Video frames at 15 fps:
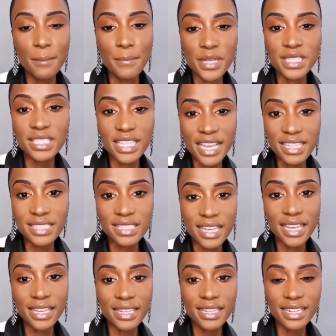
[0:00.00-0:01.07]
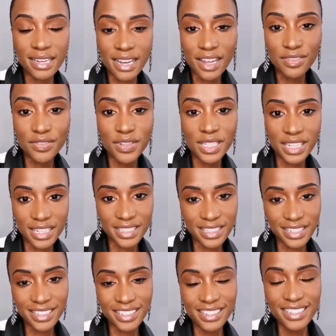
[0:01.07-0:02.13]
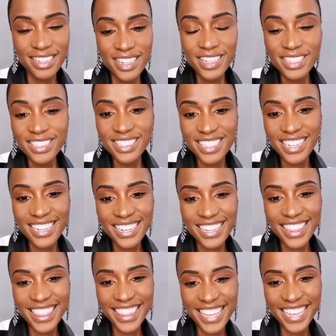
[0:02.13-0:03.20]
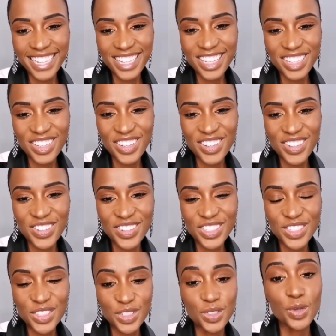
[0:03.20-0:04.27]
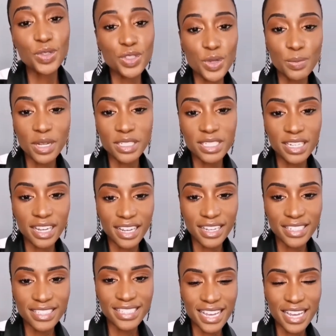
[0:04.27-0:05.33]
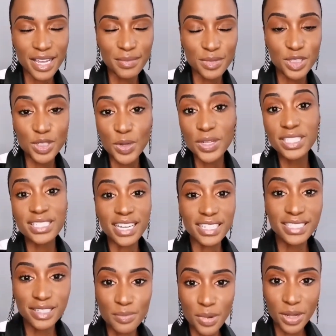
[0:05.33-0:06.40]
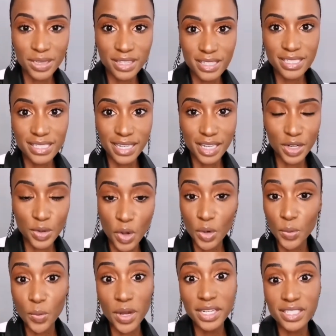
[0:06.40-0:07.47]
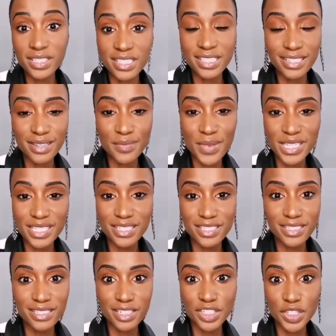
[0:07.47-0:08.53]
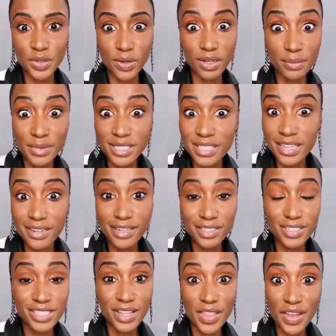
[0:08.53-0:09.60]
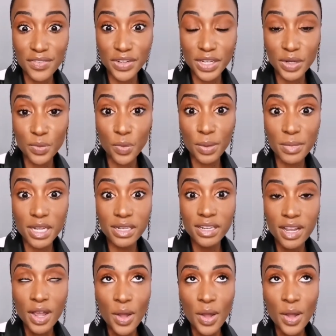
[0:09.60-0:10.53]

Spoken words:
#MissSALoveLetter. So yeah, thank you so, so much, guys. I am so excited about this. I cannot wait to see the messages that you're going to be sending to South African women.